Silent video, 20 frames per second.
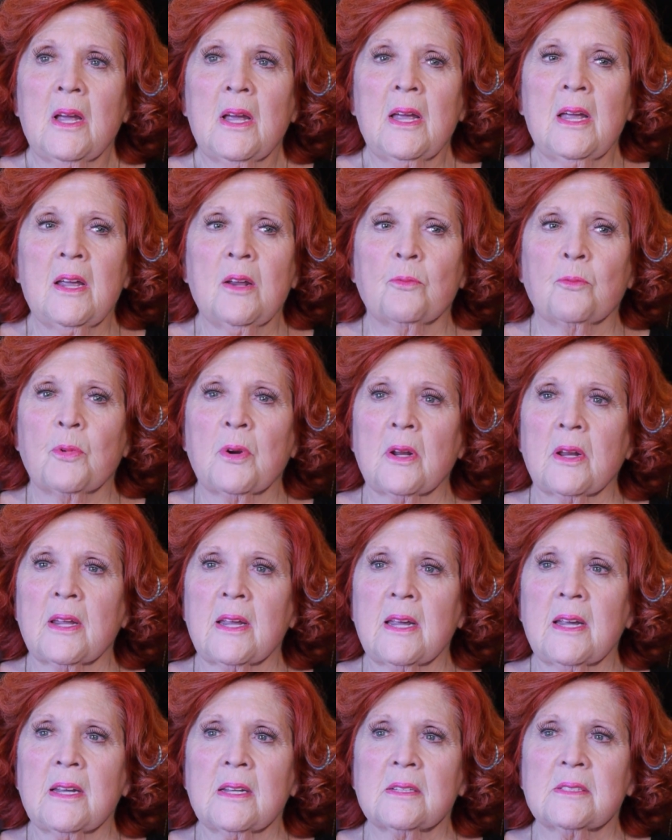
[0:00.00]
It
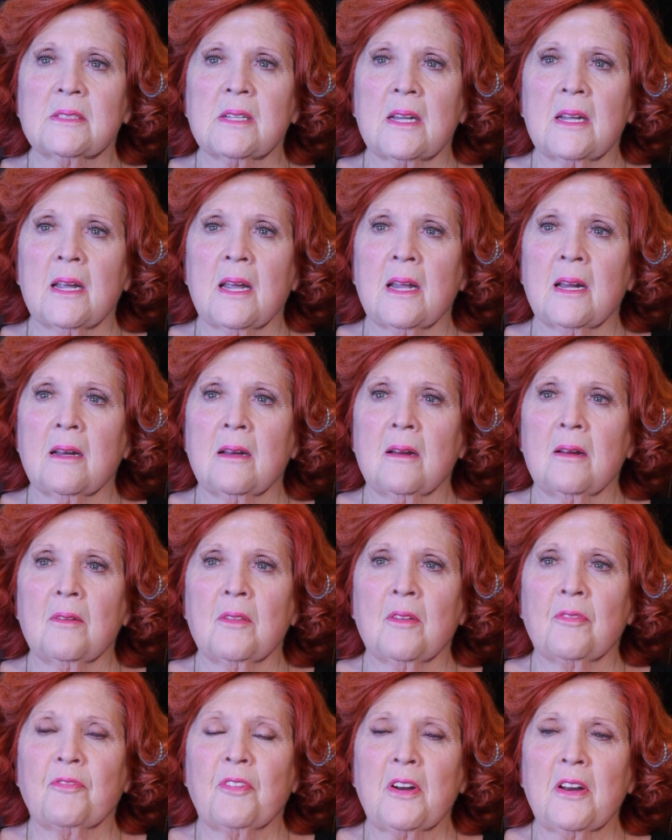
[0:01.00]
really is. And
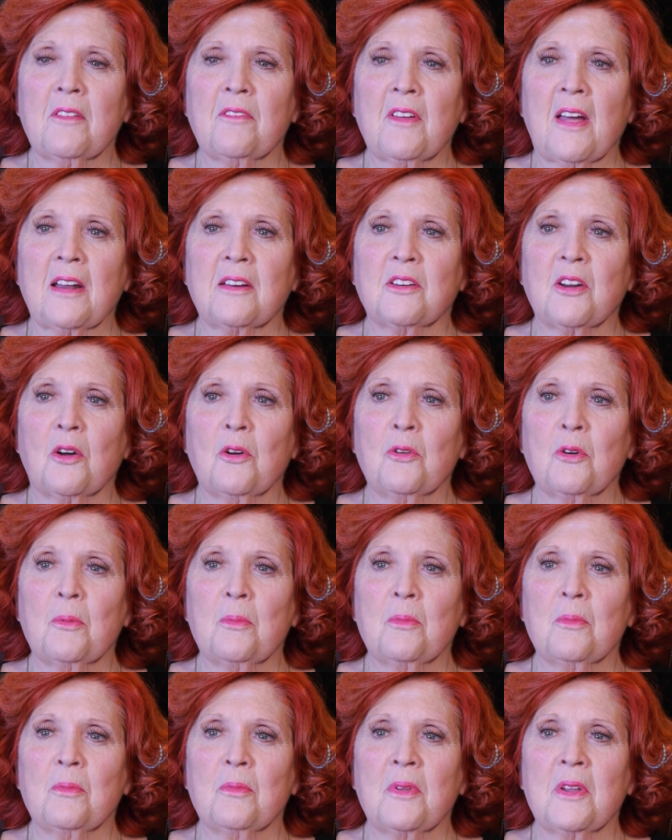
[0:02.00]
the funny thing, I told
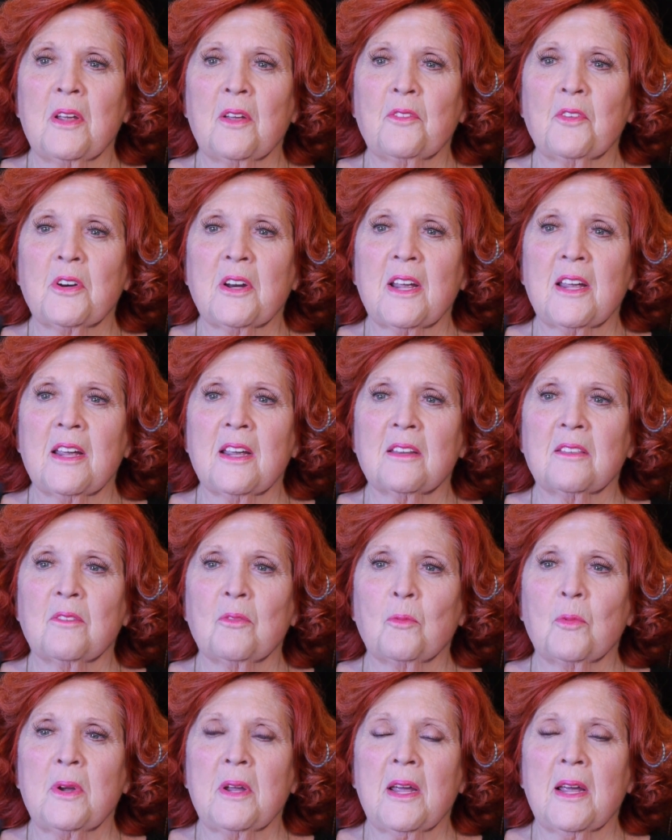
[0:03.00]
him the other day
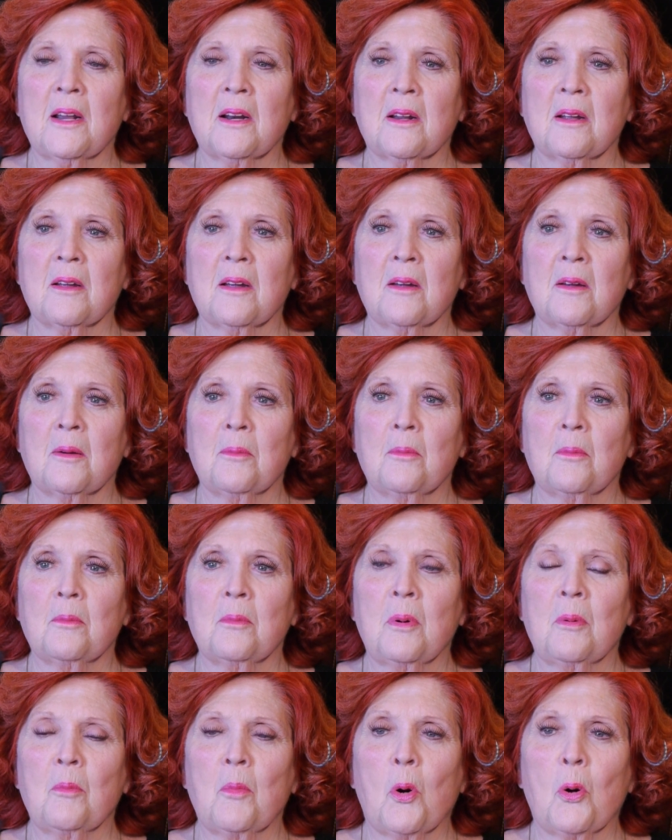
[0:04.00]
we had a
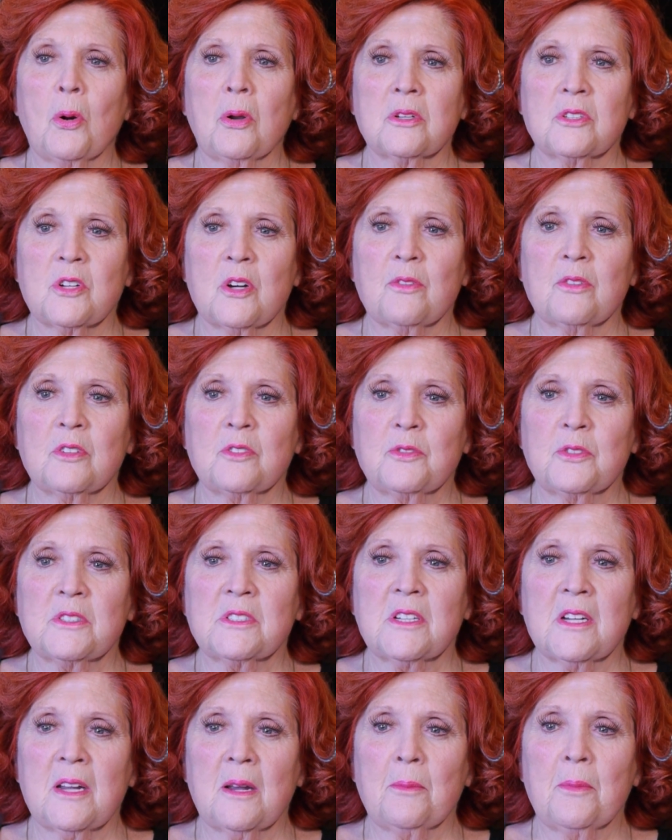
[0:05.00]
memorial service for
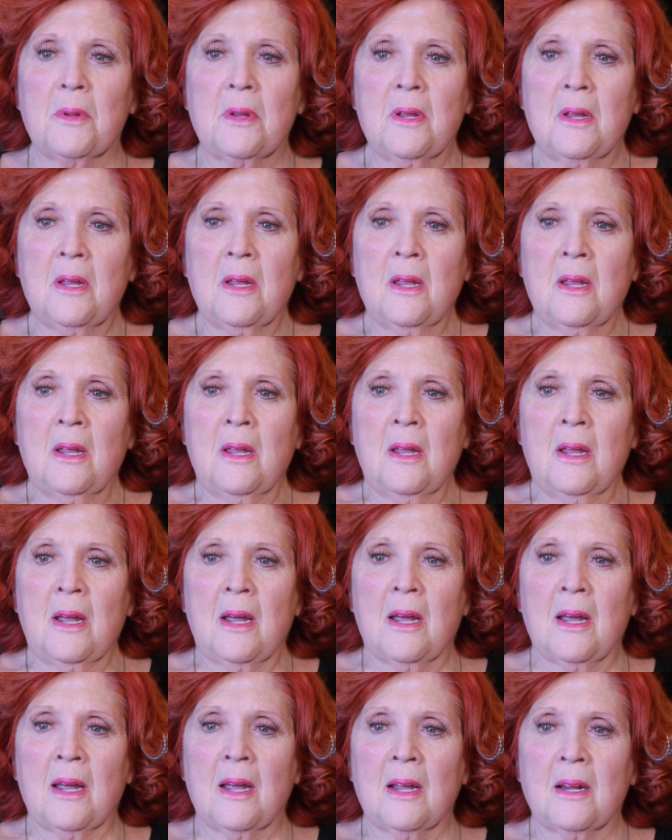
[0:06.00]
Sam.
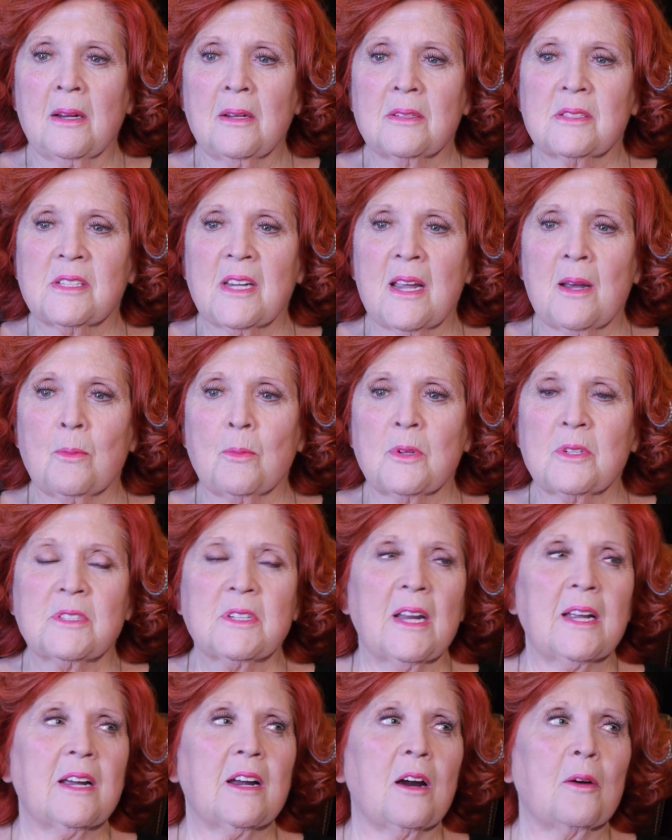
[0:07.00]
And Sam was
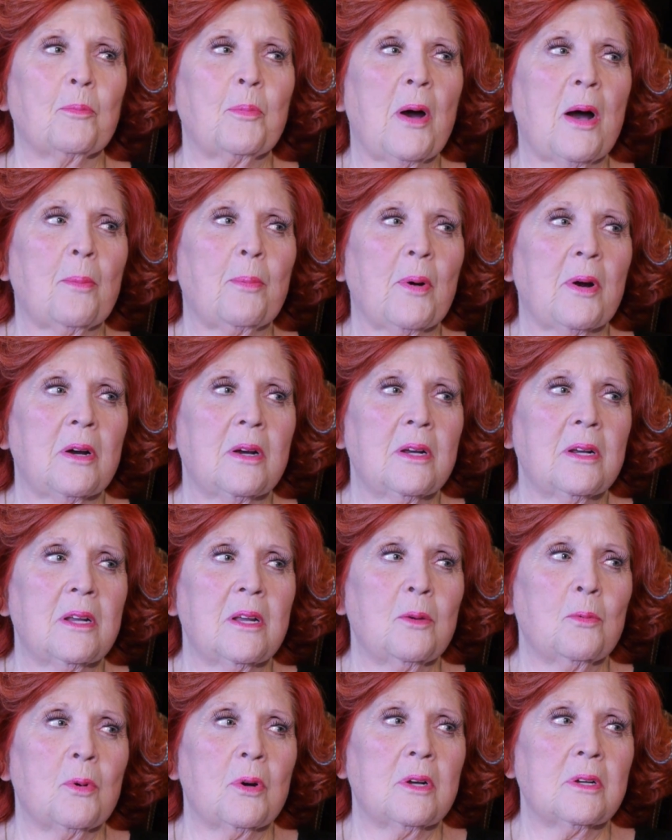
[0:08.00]
like our papa.
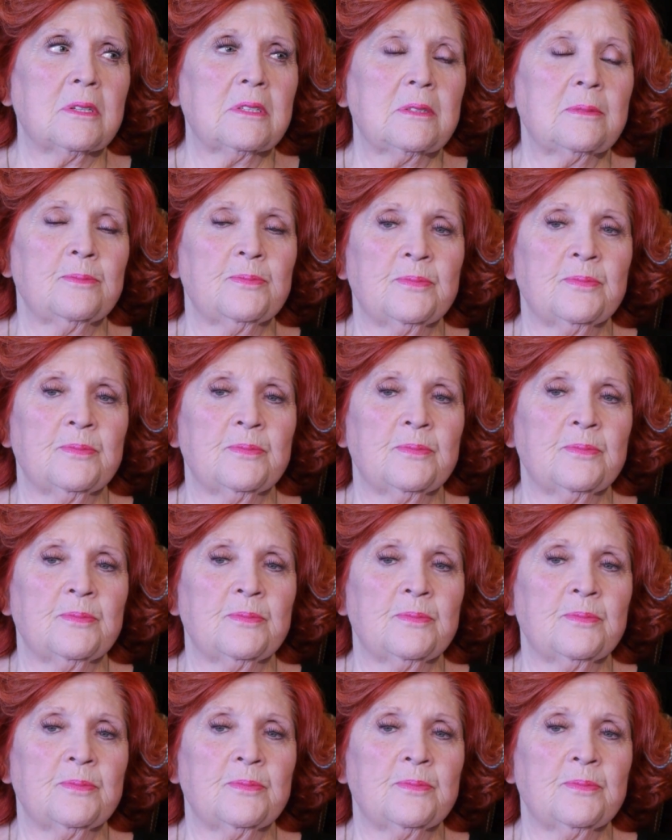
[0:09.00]
He was.